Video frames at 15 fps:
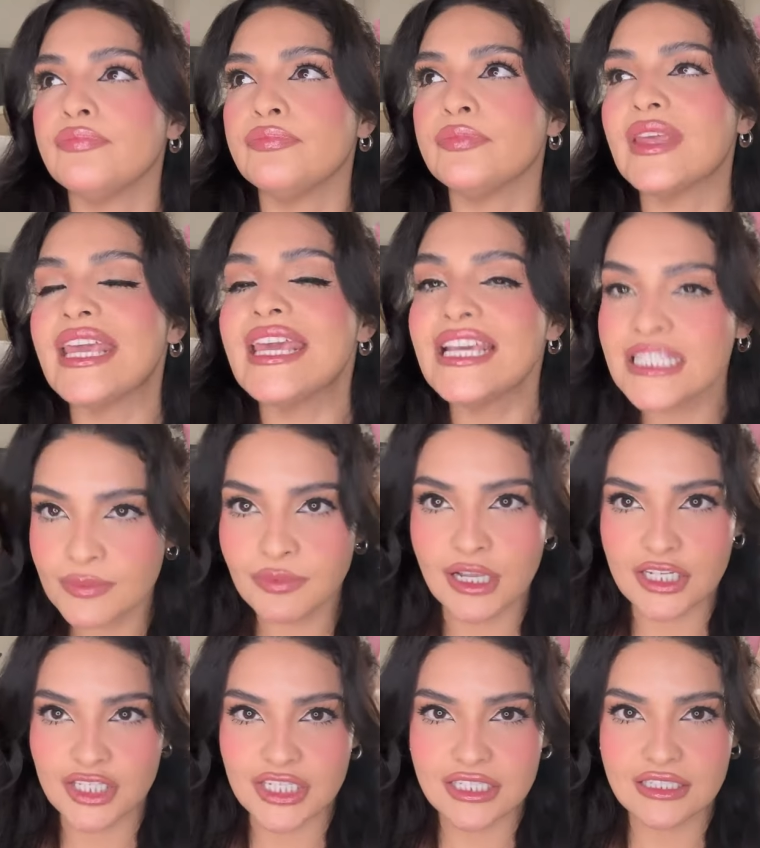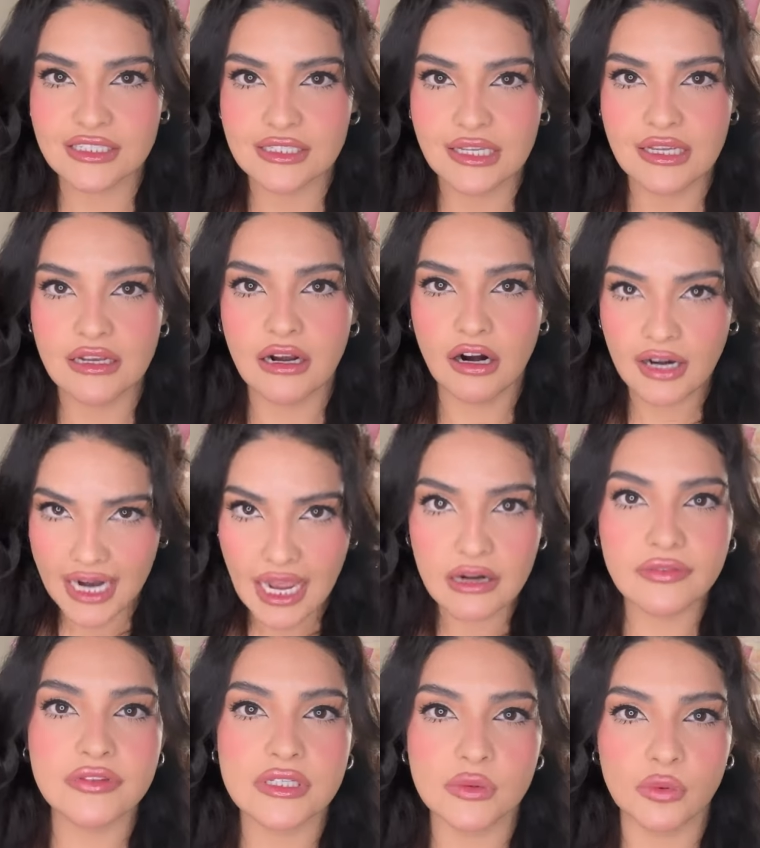His blushes are out
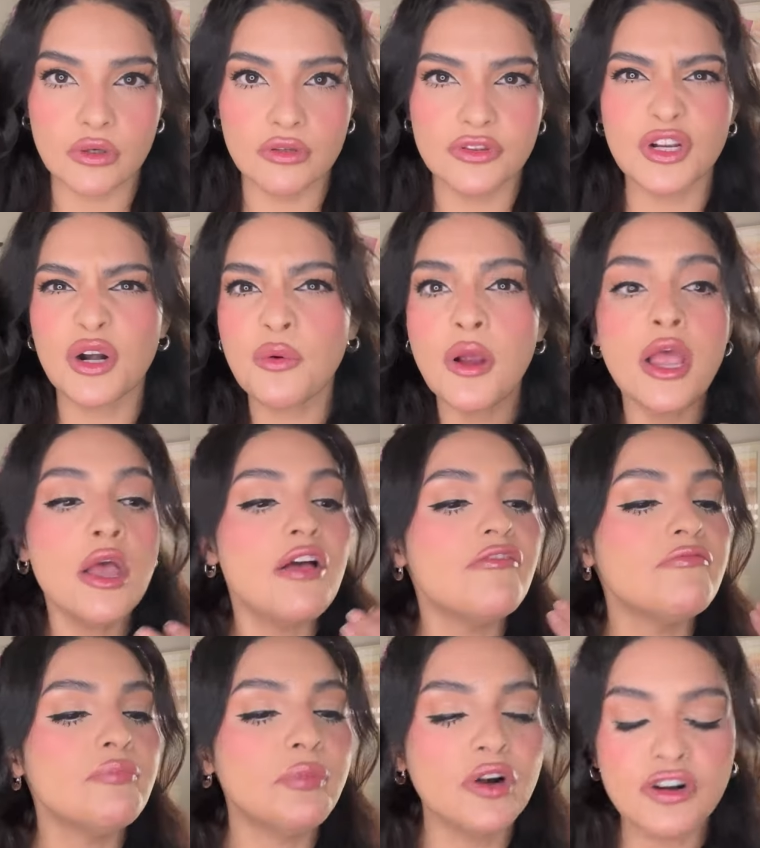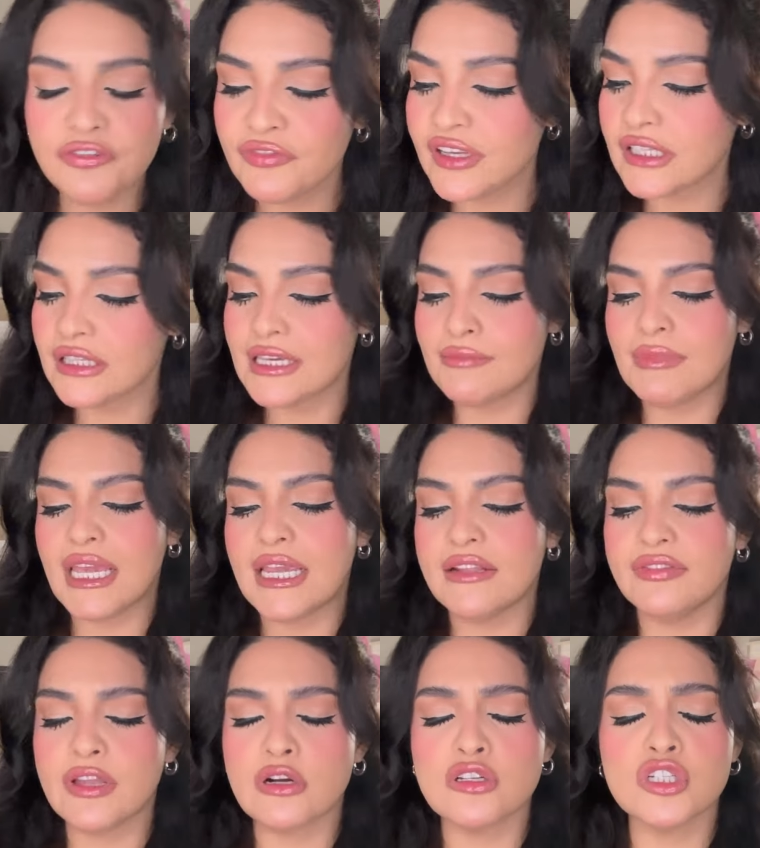of this world. They're perfectly made.
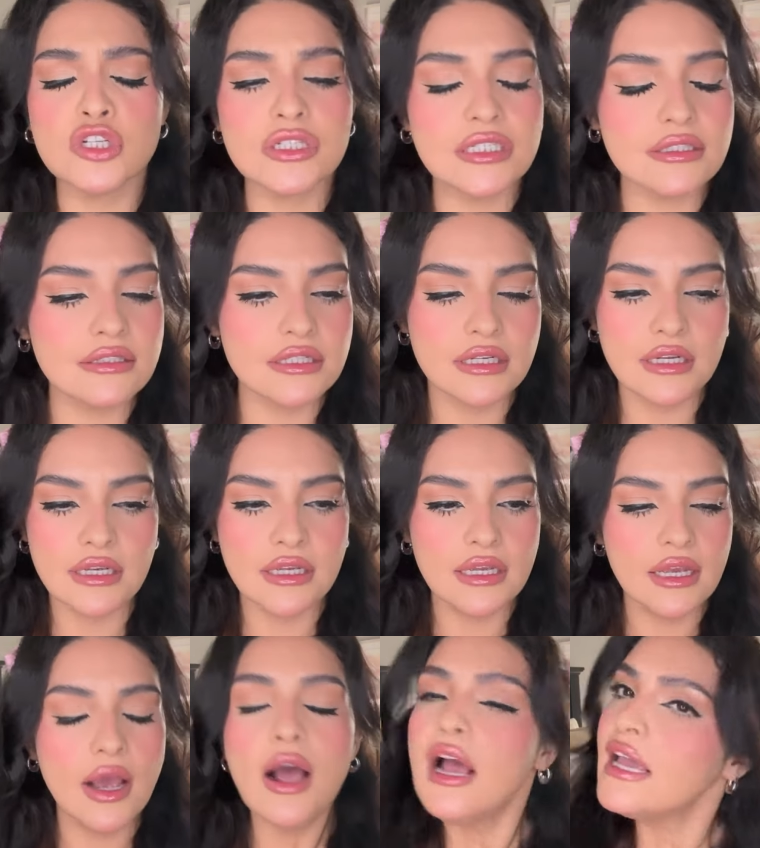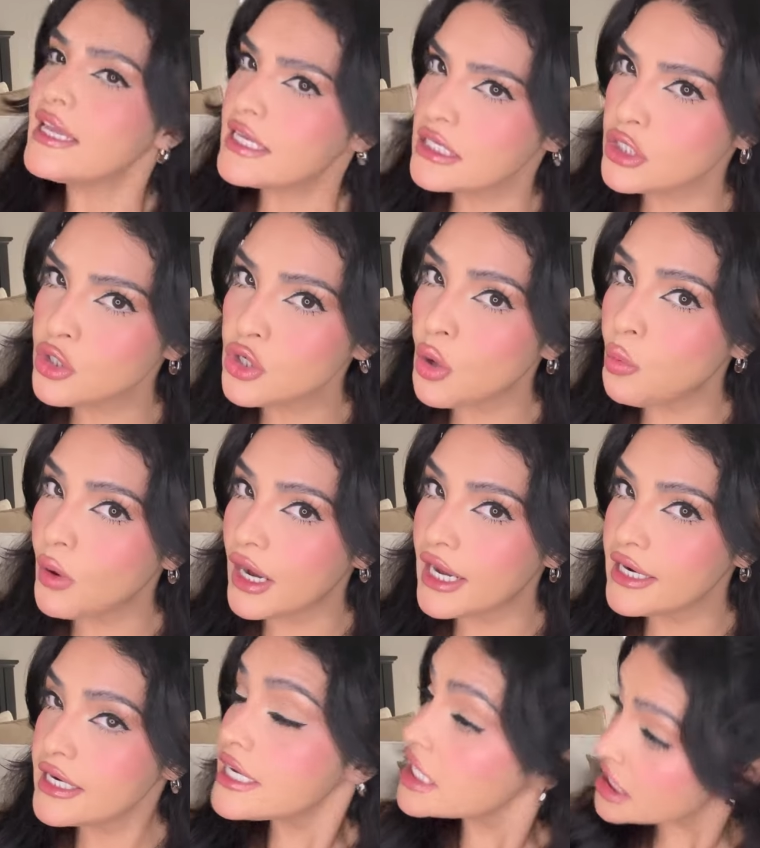They're just, you know
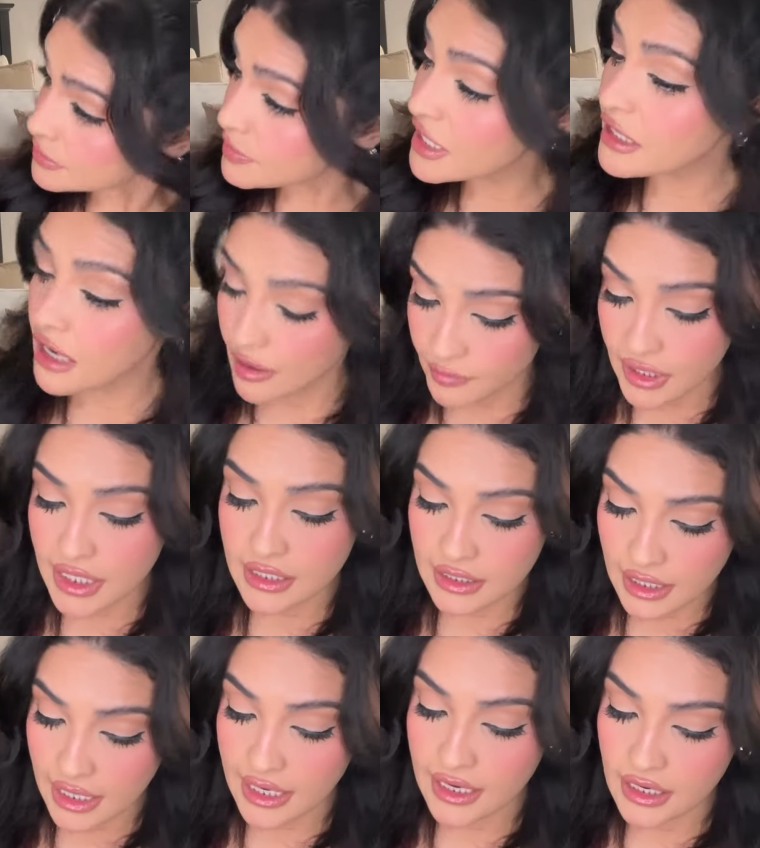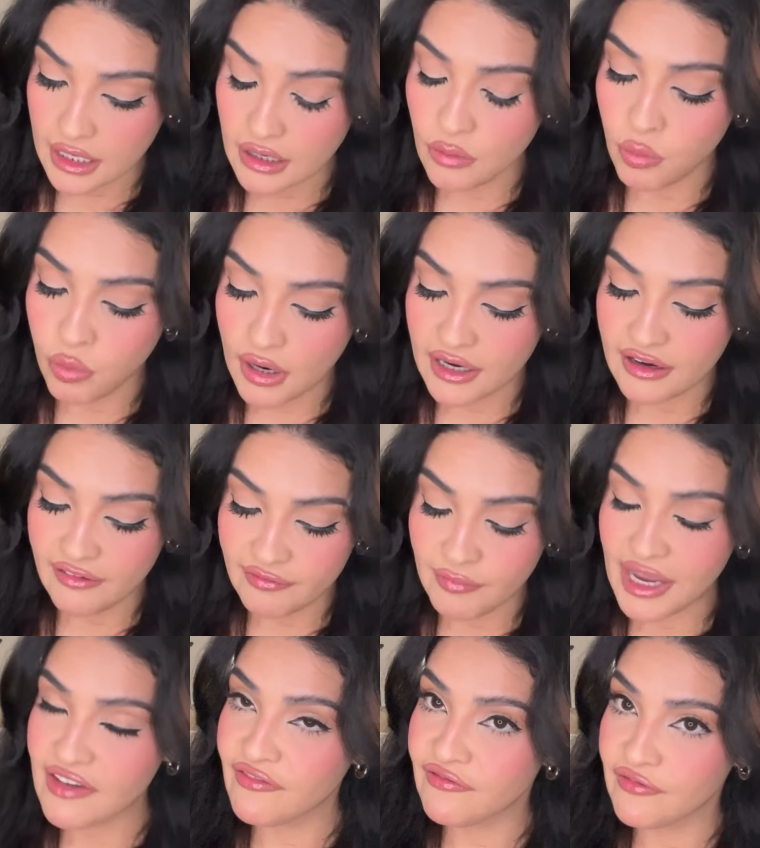what? He's becoming one of
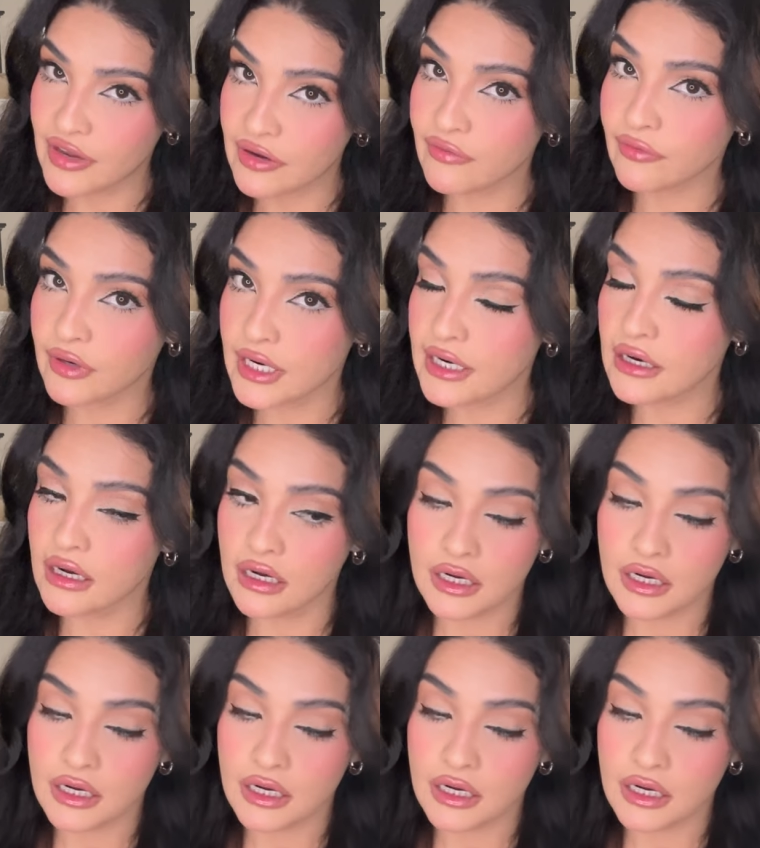my favorite